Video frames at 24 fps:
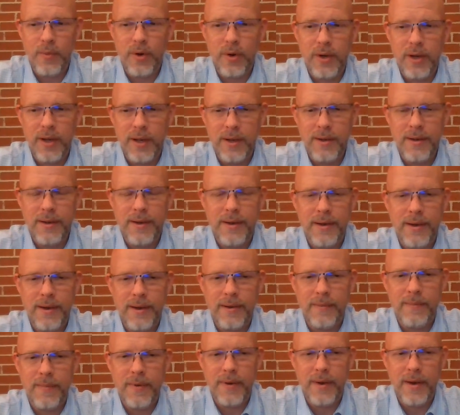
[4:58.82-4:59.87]
working,
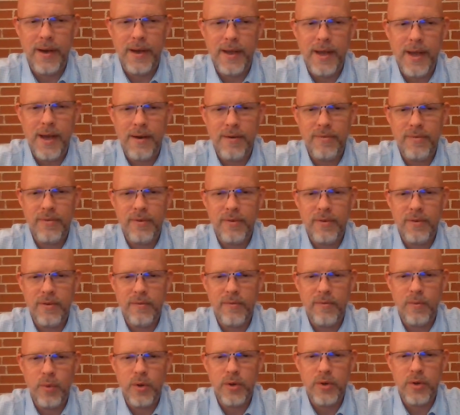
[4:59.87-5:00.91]
I have
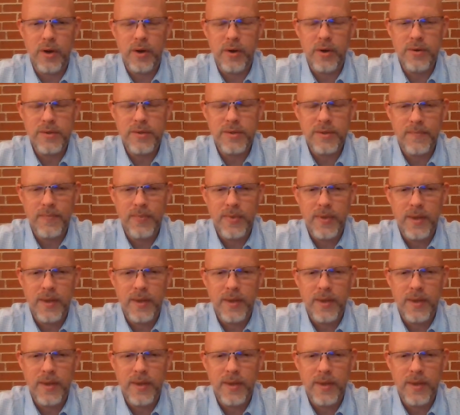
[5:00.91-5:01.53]
4 daughters,